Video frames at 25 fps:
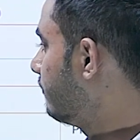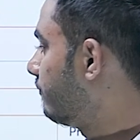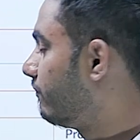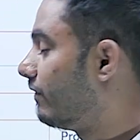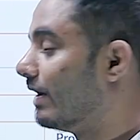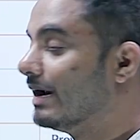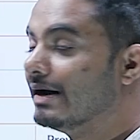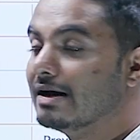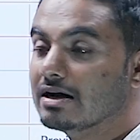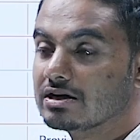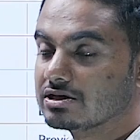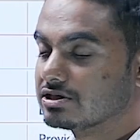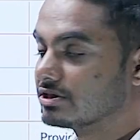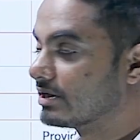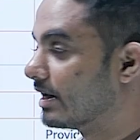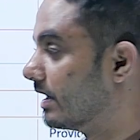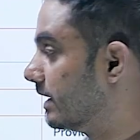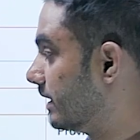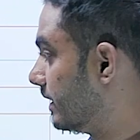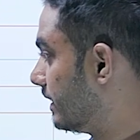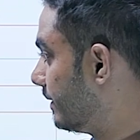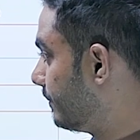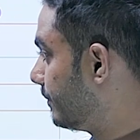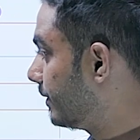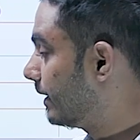final
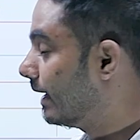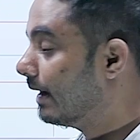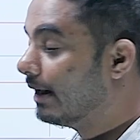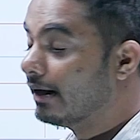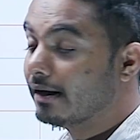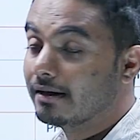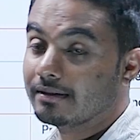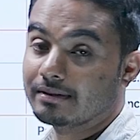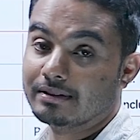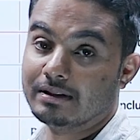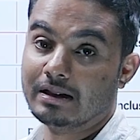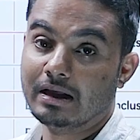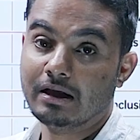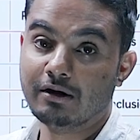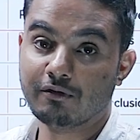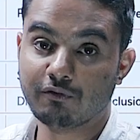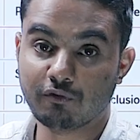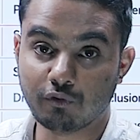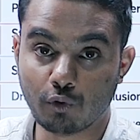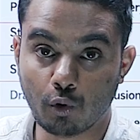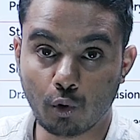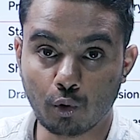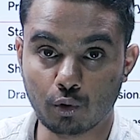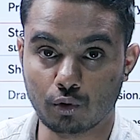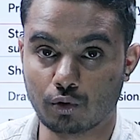stand, keep it like
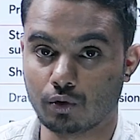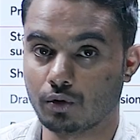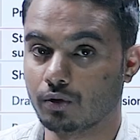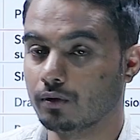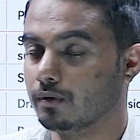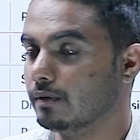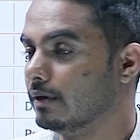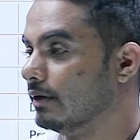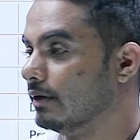therefore.